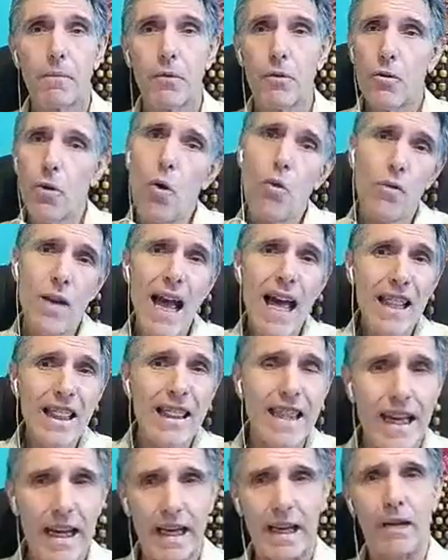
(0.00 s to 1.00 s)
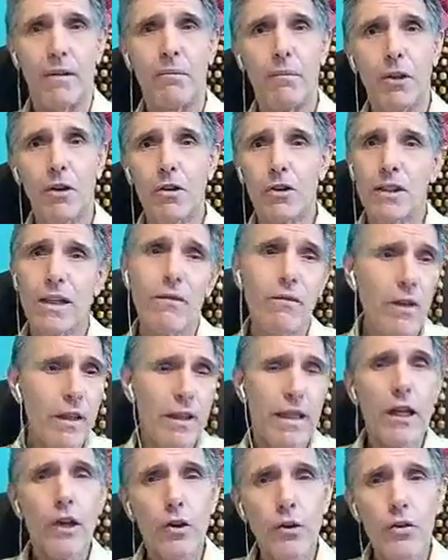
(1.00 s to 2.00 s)
You know nothing, because
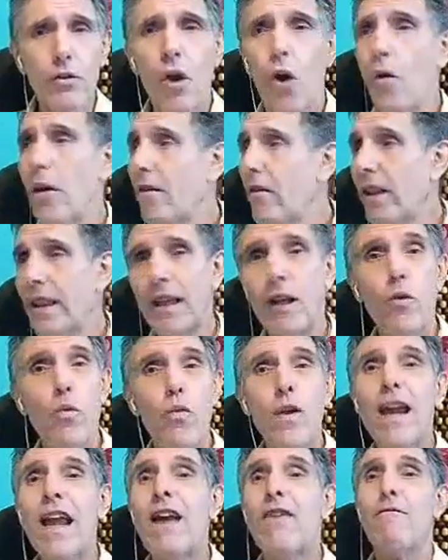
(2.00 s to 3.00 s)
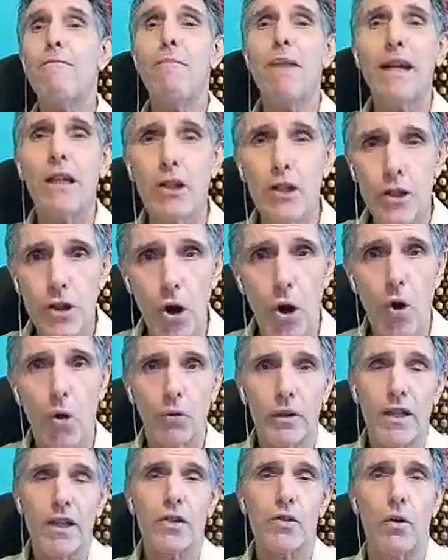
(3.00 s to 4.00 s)
everything you know, everything we have been
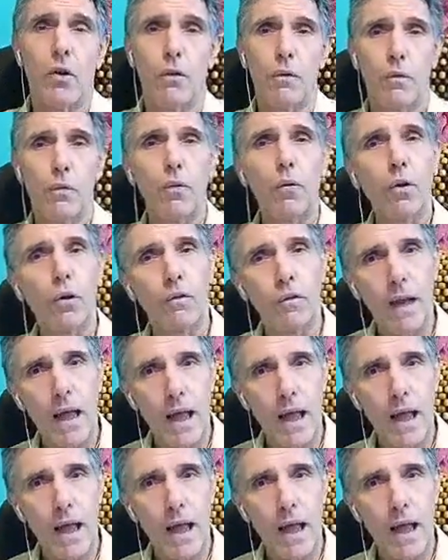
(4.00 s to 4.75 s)
told is all full of